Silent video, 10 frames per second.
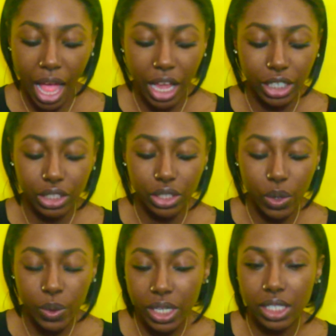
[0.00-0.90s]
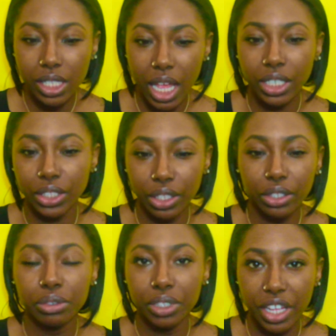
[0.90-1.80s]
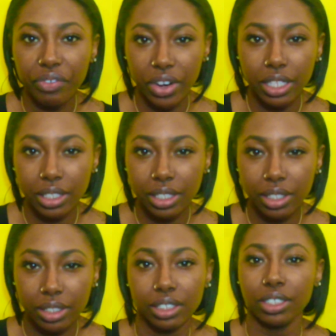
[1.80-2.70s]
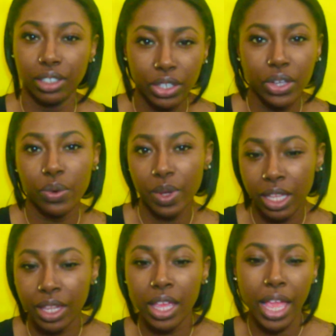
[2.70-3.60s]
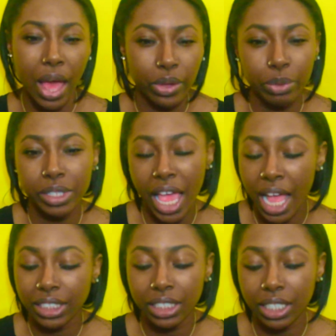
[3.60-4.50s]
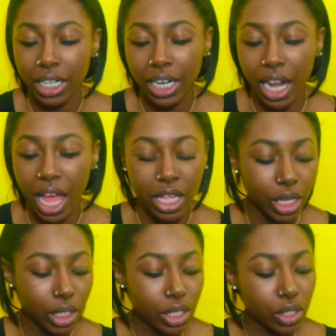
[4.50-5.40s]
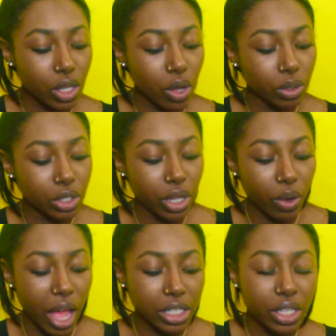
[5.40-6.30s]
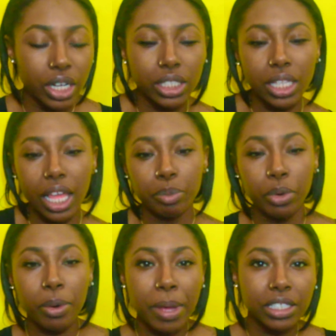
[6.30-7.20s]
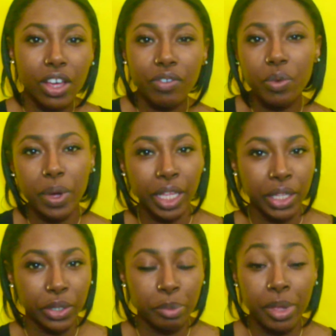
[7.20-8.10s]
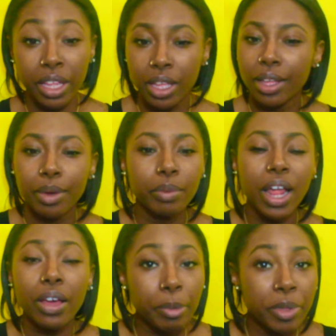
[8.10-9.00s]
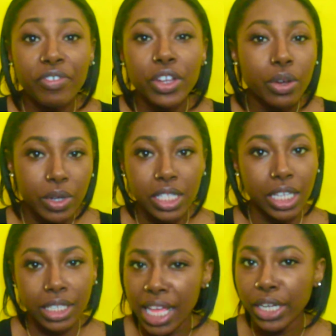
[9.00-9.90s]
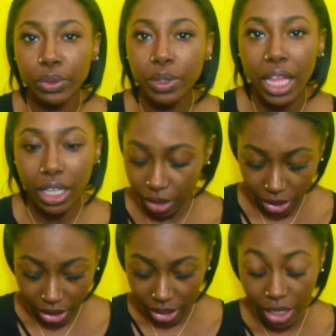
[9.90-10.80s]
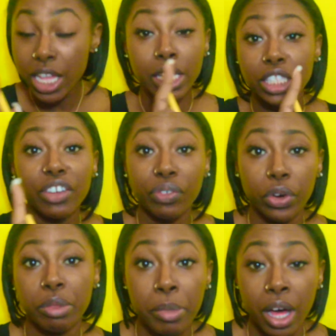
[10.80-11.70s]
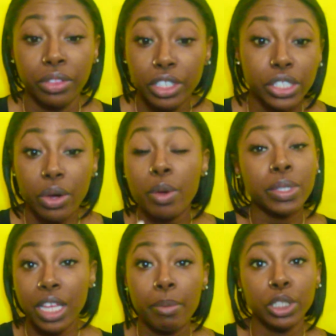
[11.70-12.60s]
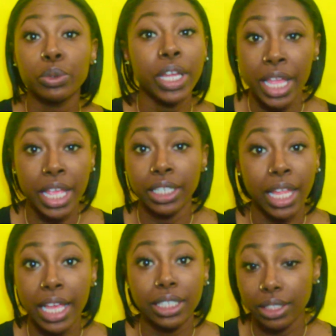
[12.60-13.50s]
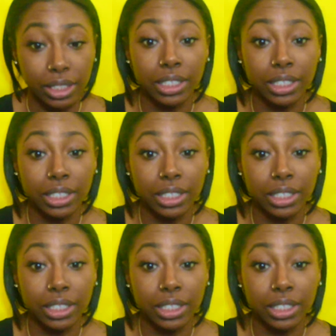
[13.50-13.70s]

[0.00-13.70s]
I could notice like the little difference, you know, and like how he was acting, da da da. So, you know, I started to like pull myself away a little bit without him even noticing, because I knew like it's the 4th month, so it was coming to an end like